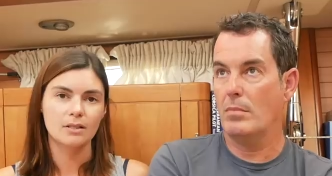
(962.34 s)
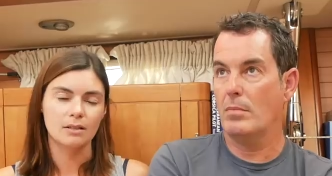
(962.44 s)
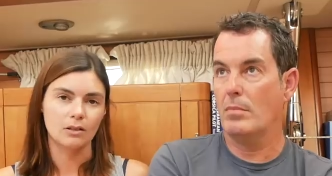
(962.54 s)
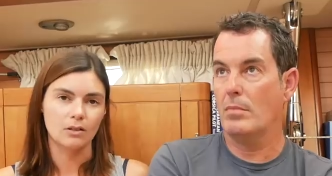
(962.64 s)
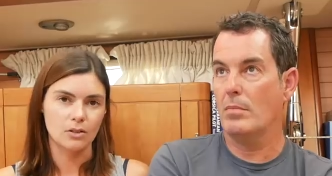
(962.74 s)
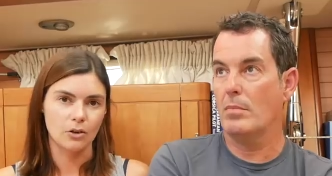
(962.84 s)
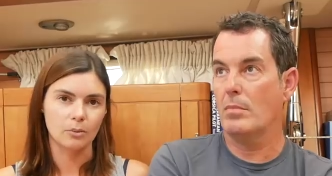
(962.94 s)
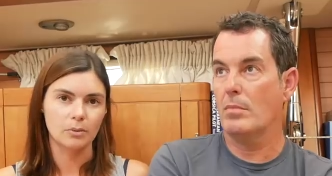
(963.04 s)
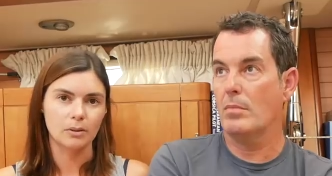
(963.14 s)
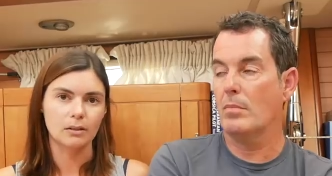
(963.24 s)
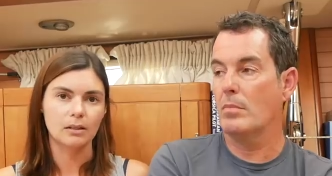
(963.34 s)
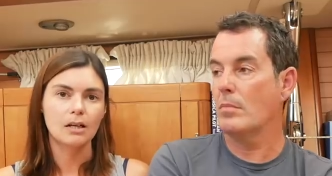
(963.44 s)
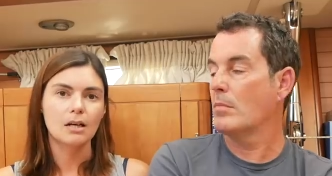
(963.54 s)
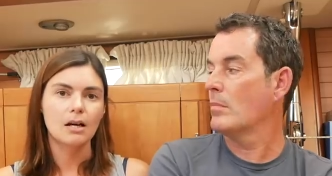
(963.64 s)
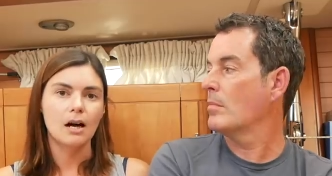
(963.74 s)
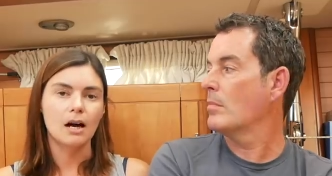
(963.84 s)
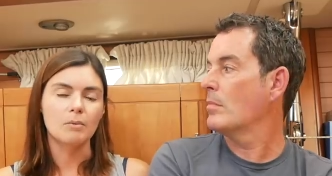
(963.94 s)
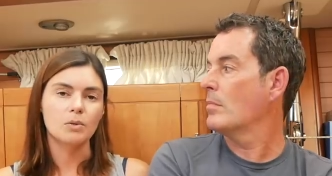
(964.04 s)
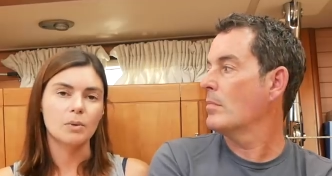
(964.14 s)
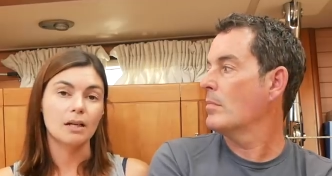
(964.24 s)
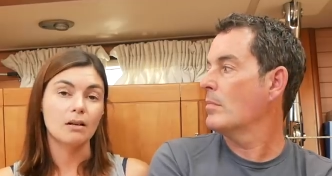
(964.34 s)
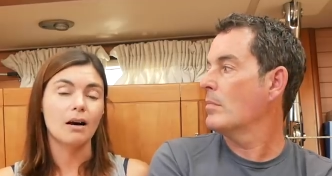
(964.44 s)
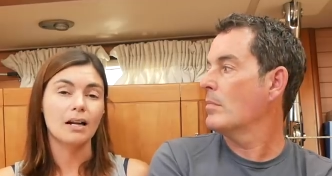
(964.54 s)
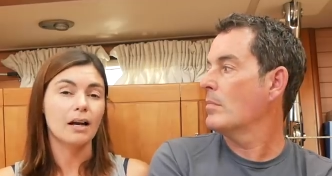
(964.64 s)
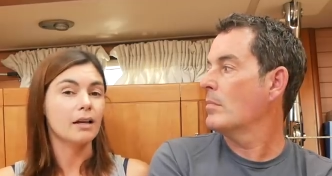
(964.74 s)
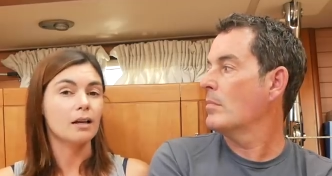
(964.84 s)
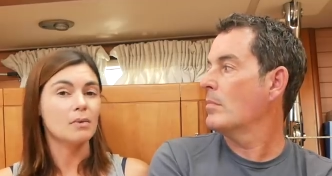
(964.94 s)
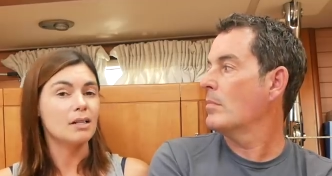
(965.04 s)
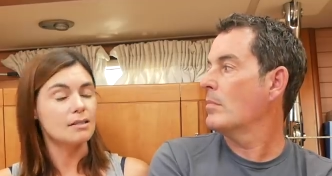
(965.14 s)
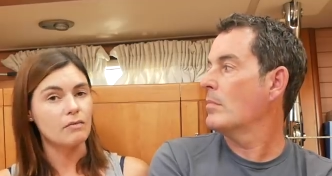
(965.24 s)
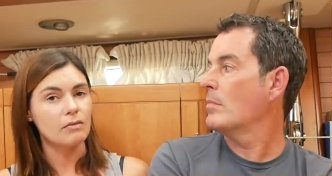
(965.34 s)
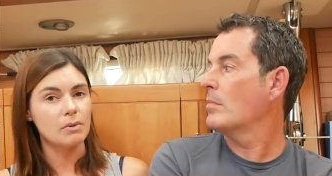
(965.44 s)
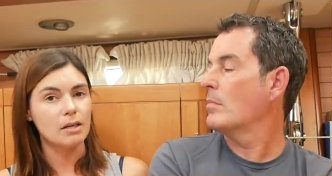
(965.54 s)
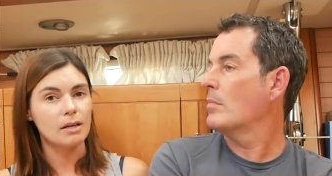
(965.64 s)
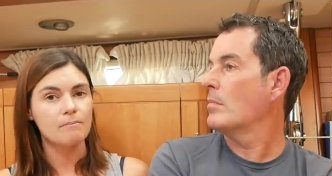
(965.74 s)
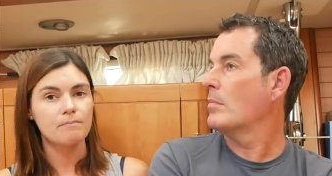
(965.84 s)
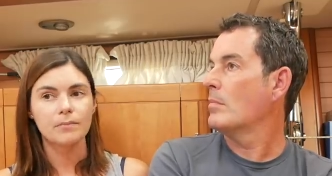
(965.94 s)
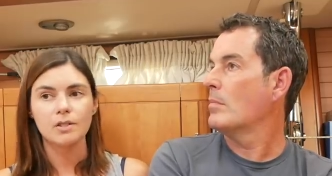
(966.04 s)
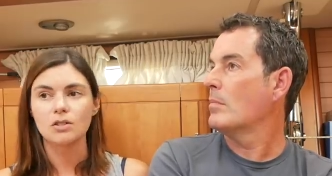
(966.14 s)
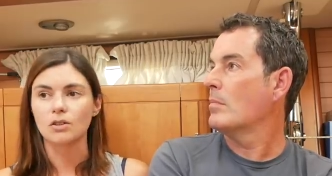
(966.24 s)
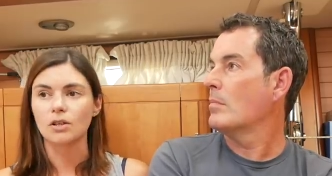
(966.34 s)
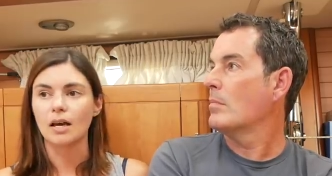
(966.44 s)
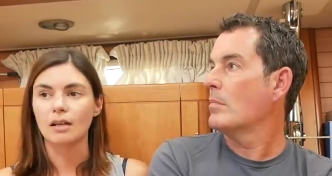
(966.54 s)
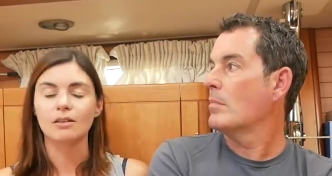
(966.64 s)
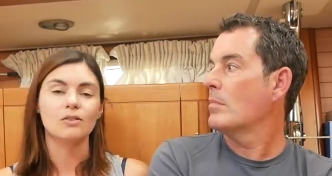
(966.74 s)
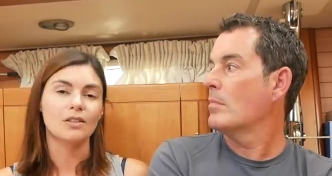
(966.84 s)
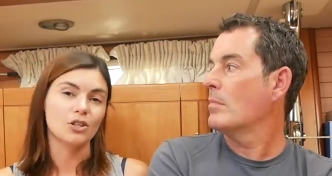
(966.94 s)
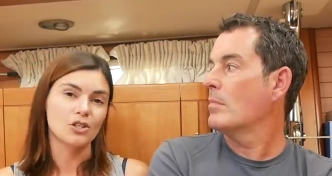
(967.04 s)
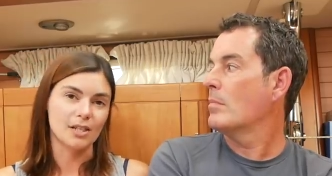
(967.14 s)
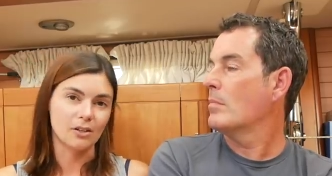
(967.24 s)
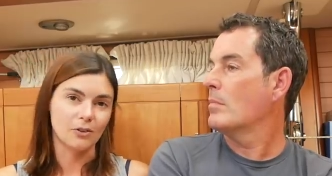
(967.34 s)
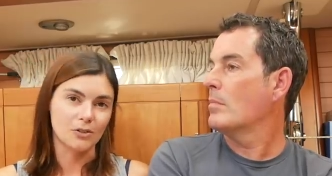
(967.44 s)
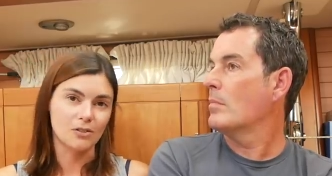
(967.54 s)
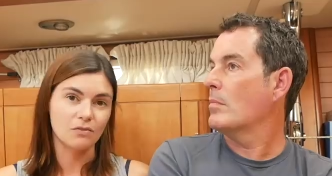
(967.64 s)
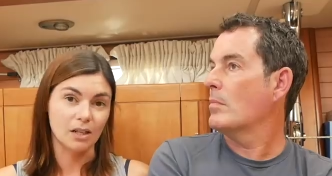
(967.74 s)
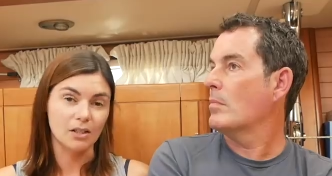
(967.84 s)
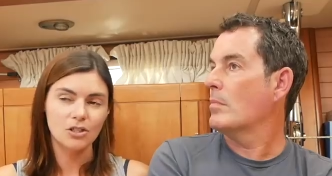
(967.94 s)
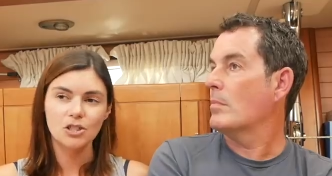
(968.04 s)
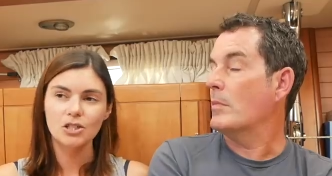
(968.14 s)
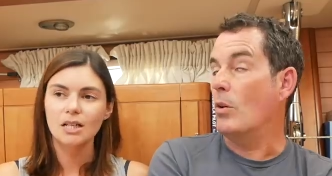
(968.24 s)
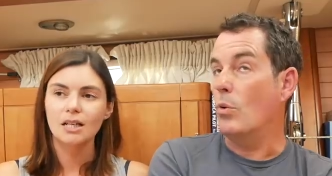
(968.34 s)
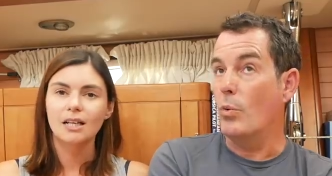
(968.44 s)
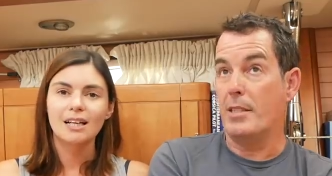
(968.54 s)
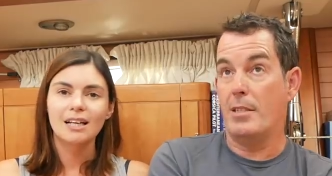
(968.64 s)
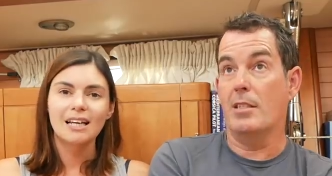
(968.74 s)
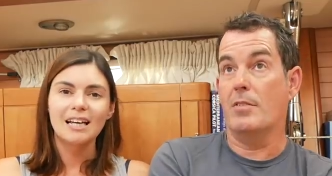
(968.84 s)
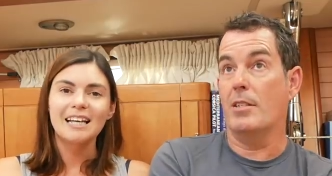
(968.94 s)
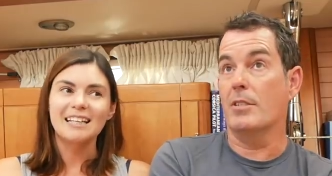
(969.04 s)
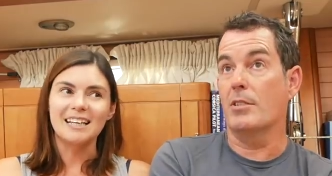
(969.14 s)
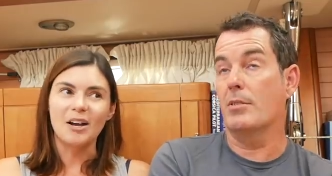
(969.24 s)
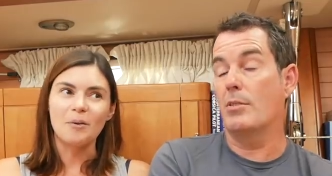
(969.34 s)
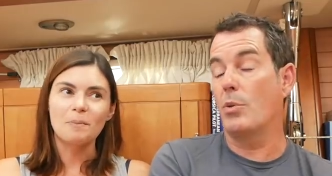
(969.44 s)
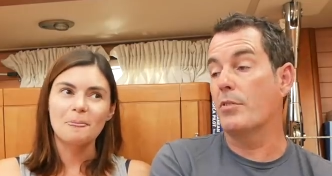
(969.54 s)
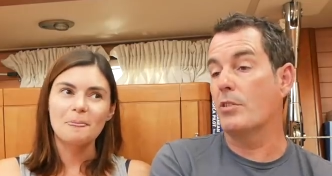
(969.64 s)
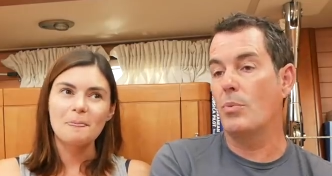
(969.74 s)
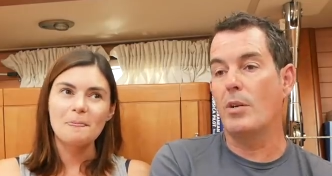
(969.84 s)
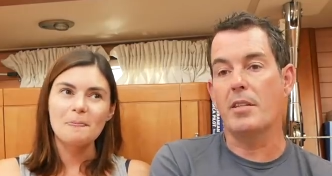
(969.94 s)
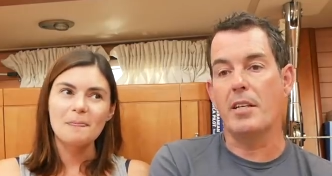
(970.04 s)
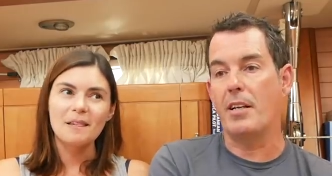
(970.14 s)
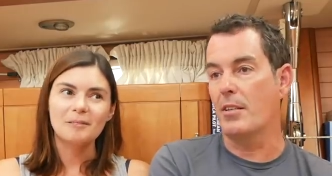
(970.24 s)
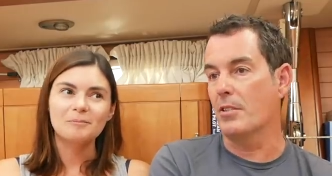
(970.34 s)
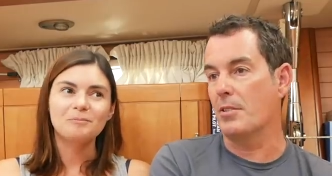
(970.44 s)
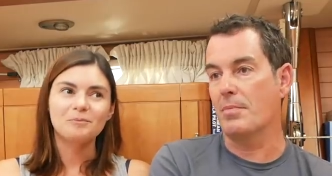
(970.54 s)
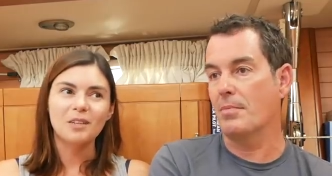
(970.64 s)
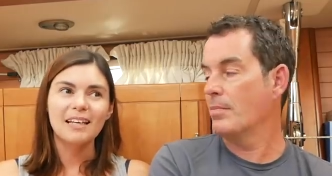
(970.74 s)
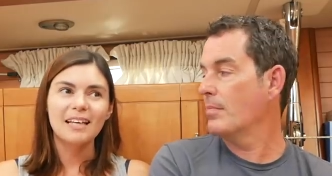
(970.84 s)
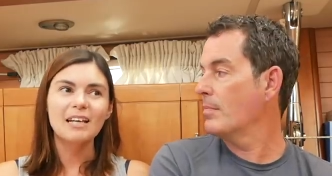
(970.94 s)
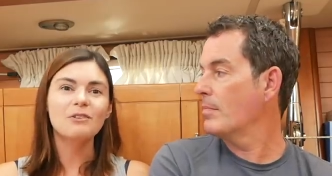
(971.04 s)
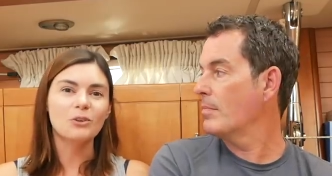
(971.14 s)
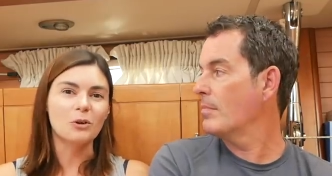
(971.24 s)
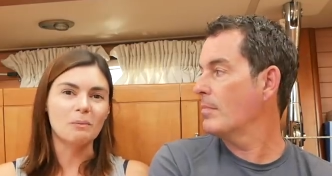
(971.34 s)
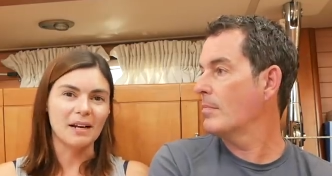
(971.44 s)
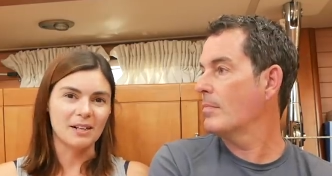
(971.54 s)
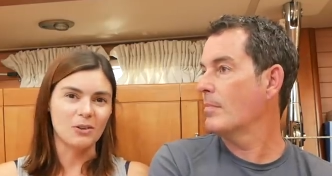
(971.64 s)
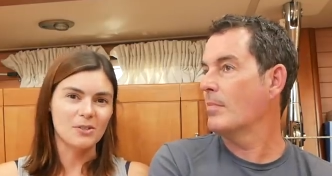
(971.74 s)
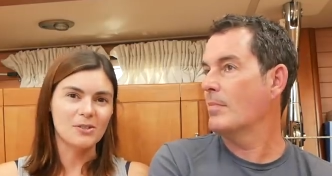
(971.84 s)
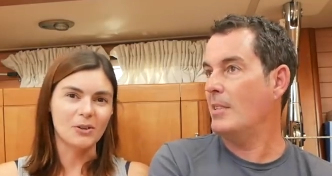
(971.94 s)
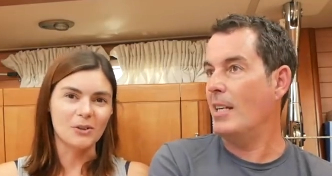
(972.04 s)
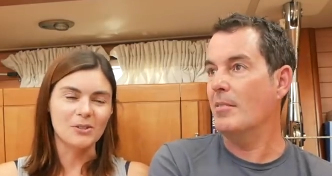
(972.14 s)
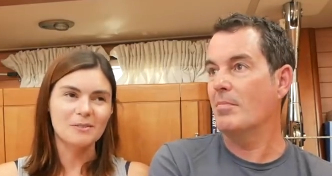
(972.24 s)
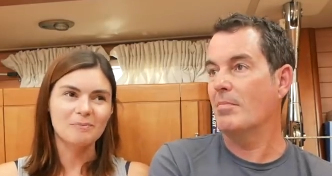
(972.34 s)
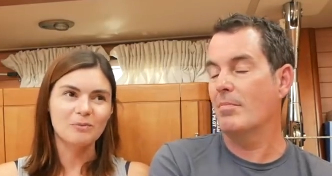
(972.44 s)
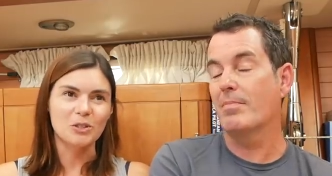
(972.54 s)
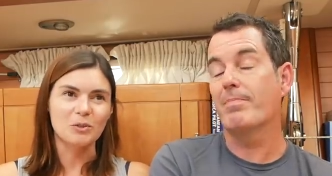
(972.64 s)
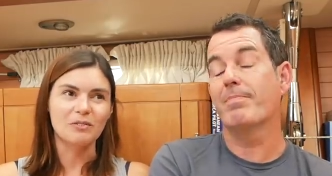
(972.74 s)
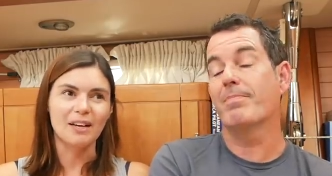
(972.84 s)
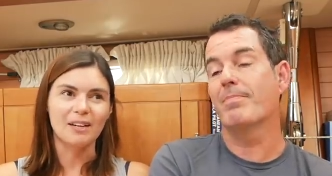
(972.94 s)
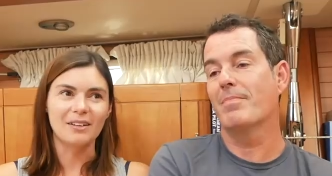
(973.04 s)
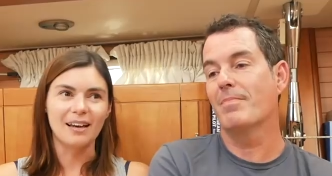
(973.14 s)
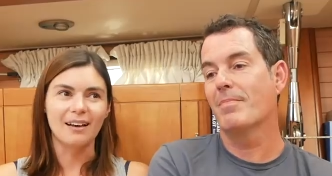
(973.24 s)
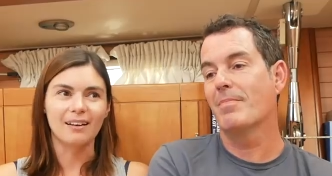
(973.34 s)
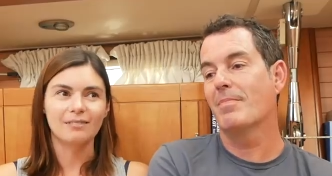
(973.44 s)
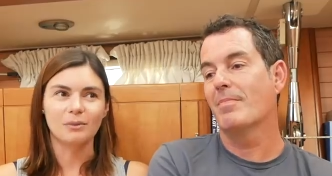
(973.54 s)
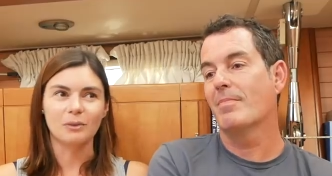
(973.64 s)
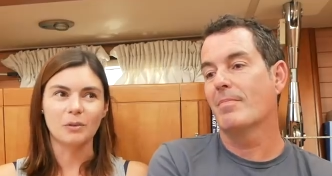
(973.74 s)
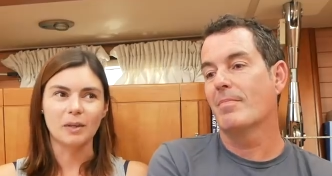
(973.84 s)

Speaker 1: that the locks are open are between 9am and 7pm. So, and they're usually closed for lunch.
Speaker 2: They're always closed for lunch. Yeah. 12 till 1 they close.
Speaker 1: Even the automated locks close, yeah. which we found out when we were